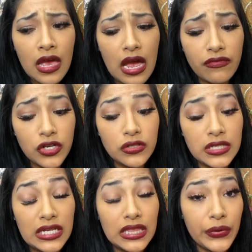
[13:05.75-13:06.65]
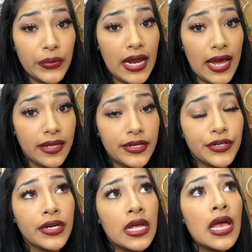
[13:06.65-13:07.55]
ever using a liquid
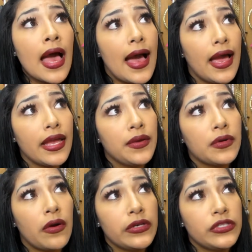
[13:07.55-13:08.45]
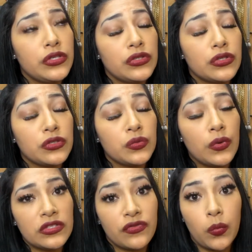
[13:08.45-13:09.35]
eyeliner I would always use those
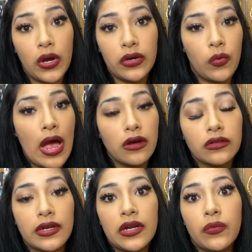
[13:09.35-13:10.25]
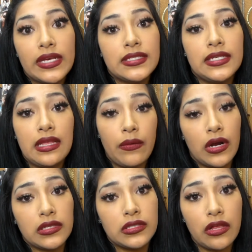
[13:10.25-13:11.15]
ones from Wet and Wild or NYC that were
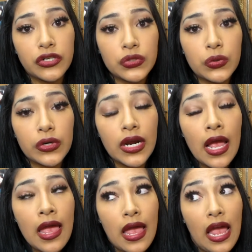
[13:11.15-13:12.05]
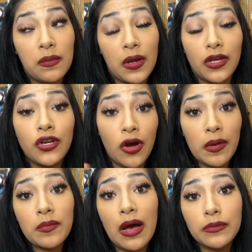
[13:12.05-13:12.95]
at the dollar store and my you know my
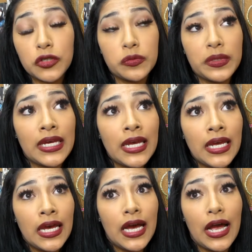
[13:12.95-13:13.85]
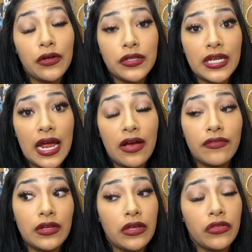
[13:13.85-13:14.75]
mom told me I only can have
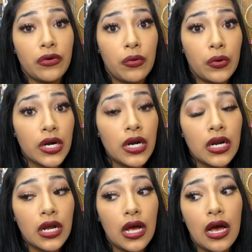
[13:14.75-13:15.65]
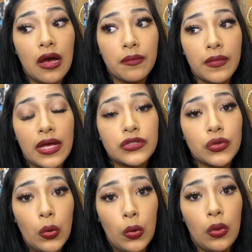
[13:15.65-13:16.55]
either or um, at
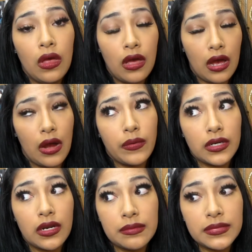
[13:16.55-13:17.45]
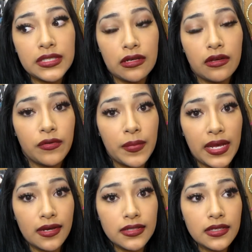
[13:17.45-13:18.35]
school I would um, steal it from my
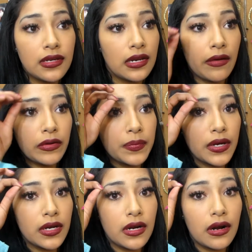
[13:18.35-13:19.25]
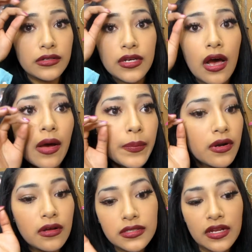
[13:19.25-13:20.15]
cousin and I would put it on top and
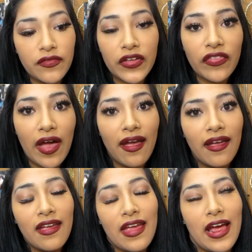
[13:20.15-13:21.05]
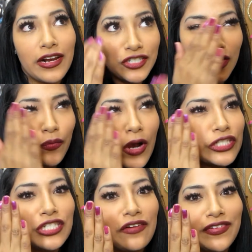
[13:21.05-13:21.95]
all stuff like that. And I'd try to
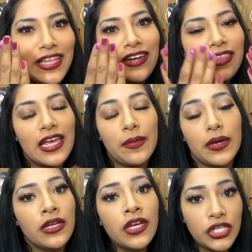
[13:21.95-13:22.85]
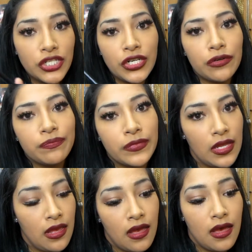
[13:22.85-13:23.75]
wash it off at the end of the day, but she knew.
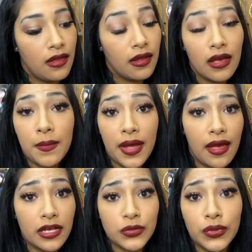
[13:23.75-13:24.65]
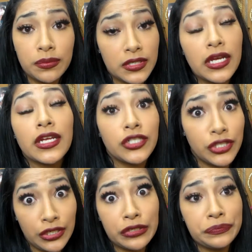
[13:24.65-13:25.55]
And I got my ass whooped.
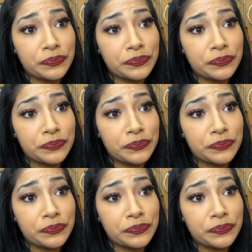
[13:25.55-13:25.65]
She knew.